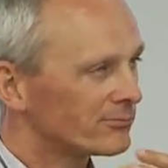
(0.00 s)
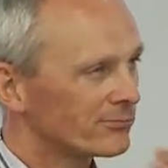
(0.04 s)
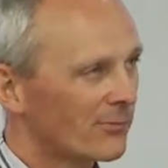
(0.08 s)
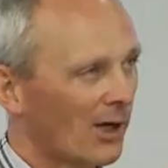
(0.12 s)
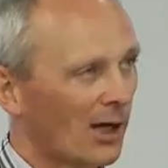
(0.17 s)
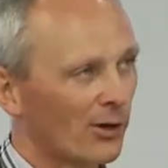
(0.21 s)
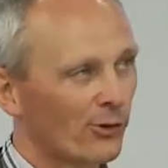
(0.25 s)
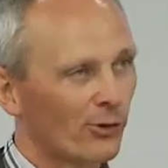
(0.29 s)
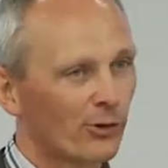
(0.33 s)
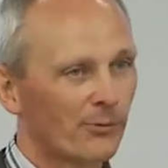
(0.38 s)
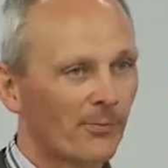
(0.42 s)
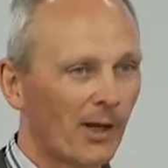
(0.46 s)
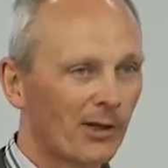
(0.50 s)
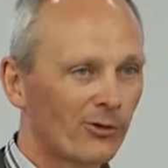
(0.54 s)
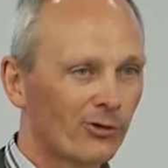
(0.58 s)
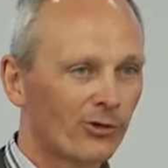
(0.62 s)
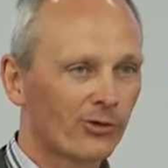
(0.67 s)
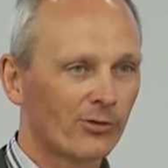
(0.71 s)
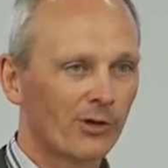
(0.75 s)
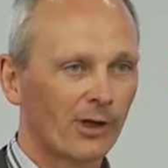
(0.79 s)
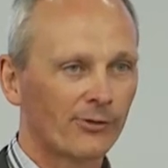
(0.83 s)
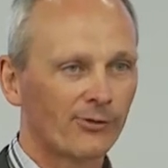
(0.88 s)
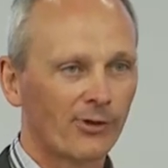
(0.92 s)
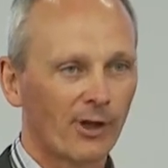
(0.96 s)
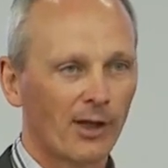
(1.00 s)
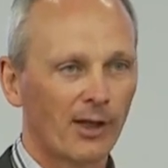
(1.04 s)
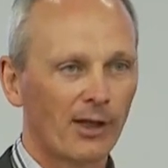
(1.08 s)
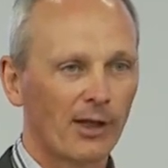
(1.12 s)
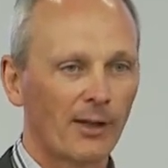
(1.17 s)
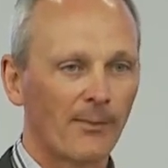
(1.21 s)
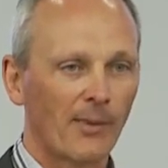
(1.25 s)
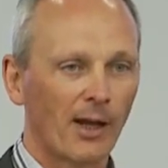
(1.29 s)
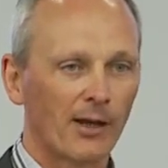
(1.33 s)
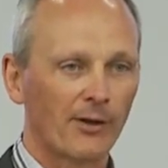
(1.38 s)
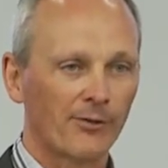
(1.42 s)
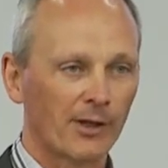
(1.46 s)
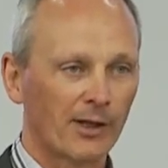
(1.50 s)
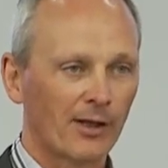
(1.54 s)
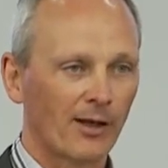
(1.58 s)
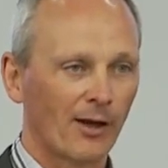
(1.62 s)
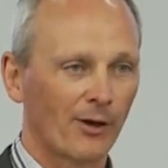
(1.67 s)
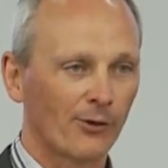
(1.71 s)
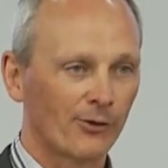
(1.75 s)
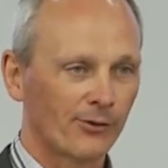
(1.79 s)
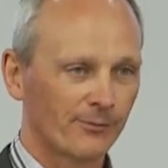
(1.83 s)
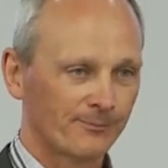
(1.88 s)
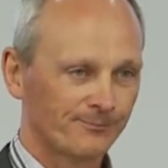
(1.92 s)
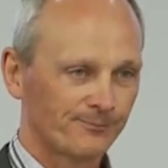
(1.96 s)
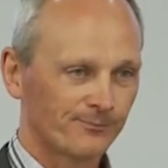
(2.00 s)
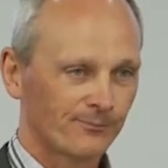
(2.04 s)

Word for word: I could mention, let's say, email in the cloud.